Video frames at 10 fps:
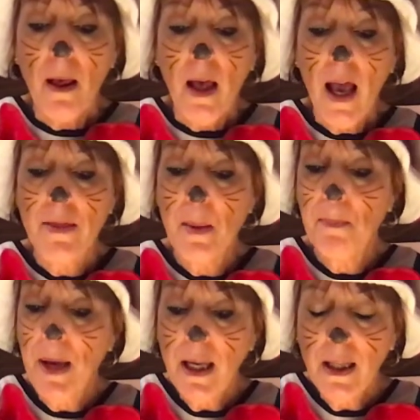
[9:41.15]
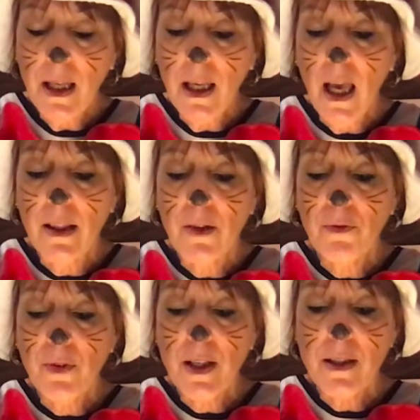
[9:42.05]
and the baking and the
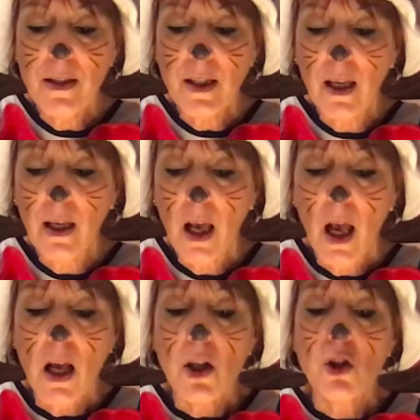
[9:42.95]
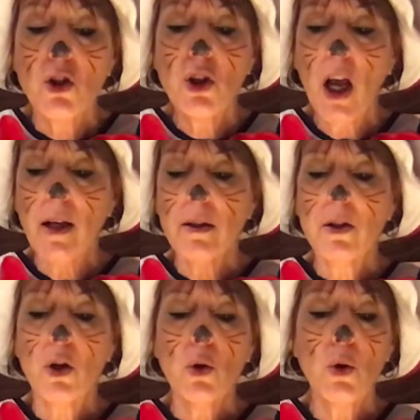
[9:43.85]
feasting,
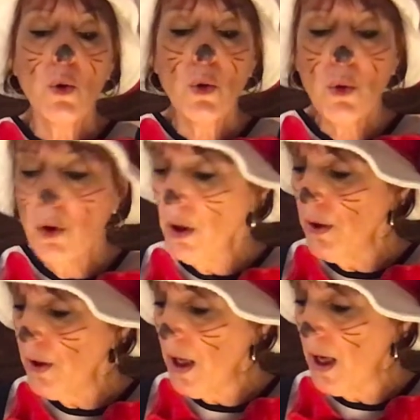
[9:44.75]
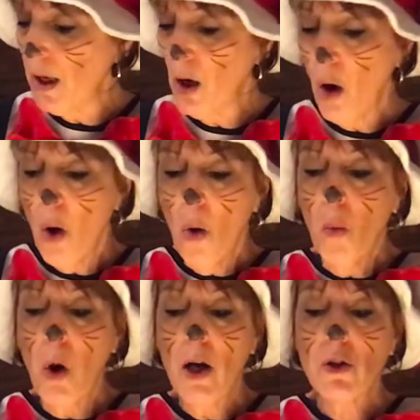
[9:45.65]
just who do you think
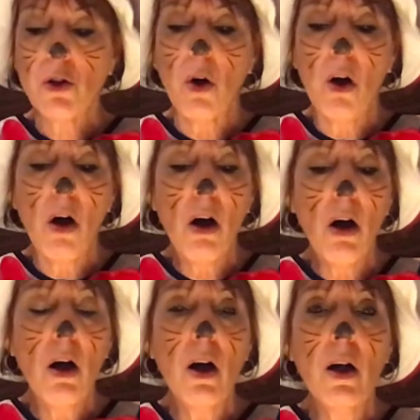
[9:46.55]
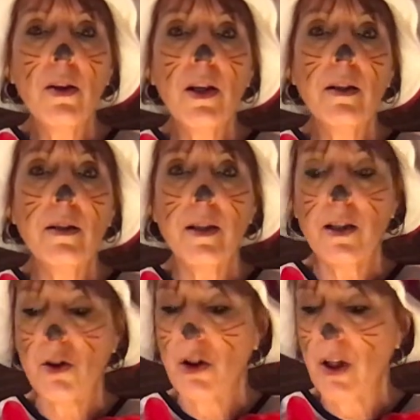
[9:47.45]
washed all the
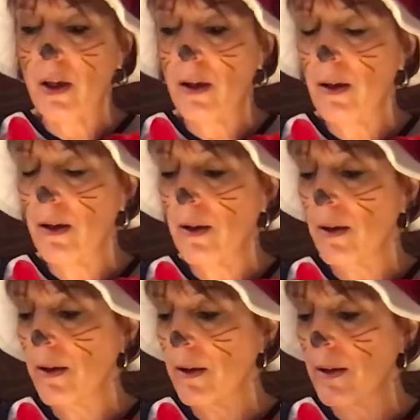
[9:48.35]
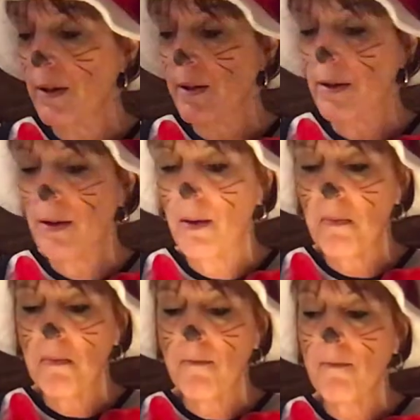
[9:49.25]
dishes?
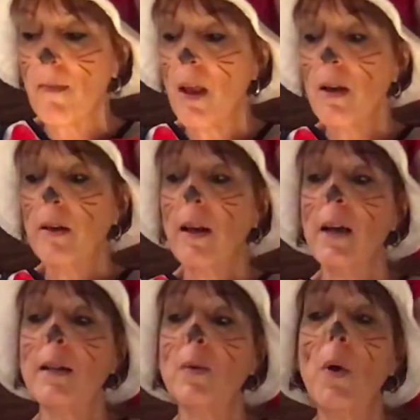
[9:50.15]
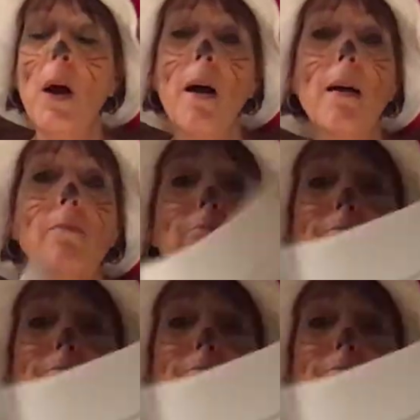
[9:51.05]
Guess what?